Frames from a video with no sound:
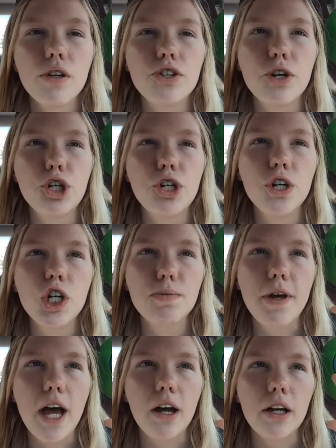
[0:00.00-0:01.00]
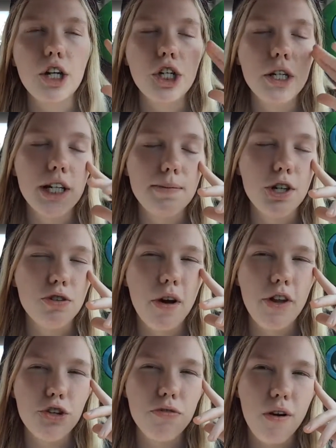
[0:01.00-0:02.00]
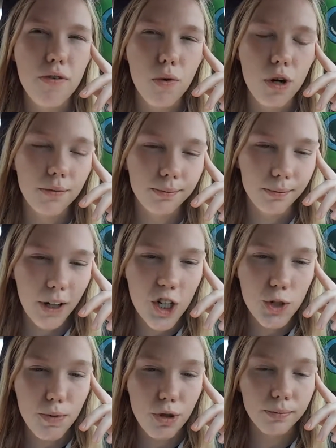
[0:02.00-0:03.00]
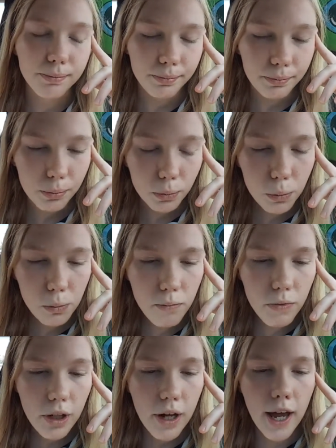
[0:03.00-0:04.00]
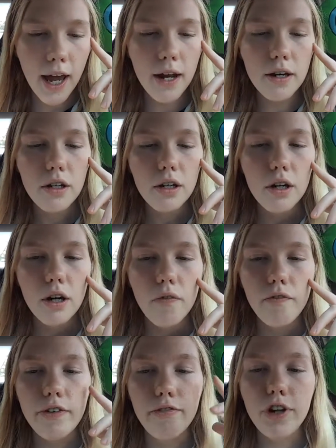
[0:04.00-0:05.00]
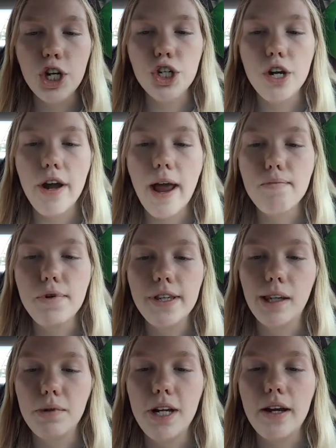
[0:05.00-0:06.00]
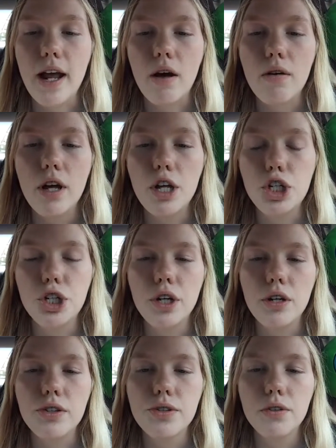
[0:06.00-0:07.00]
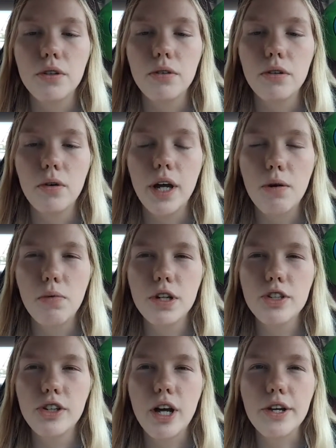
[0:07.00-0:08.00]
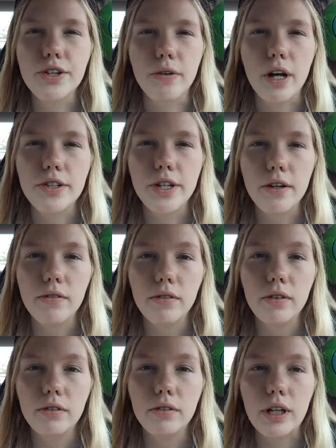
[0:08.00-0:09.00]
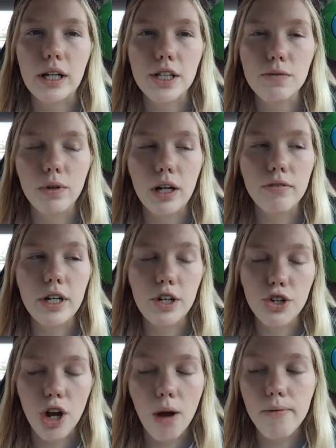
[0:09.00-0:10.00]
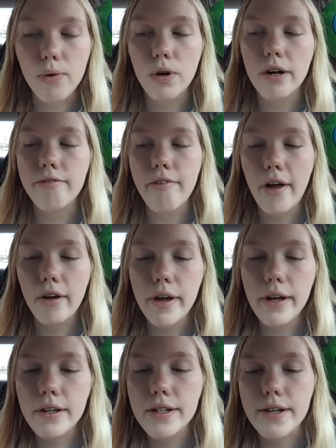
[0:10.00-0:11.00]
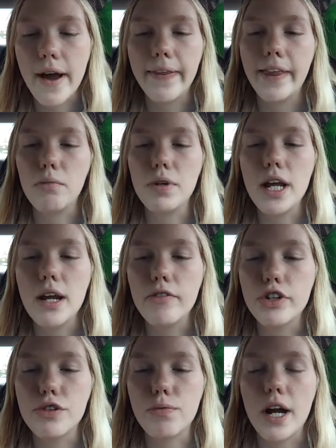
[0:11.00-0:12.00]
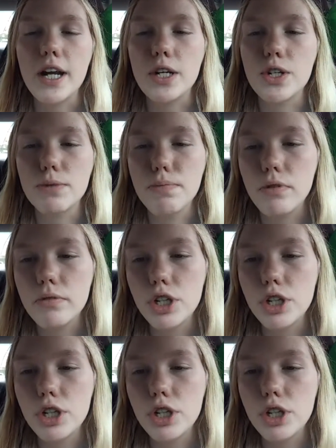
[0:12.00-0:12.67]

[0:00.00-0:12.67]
So she goes back and she gets me another 12 quart and a spoon, and we finish emptying lemonade out, and she goes, "Okay, where's the nozzle?" And I said, "That's why I needed your help for. It fell inside the lemonade, which is why I needed a spoon."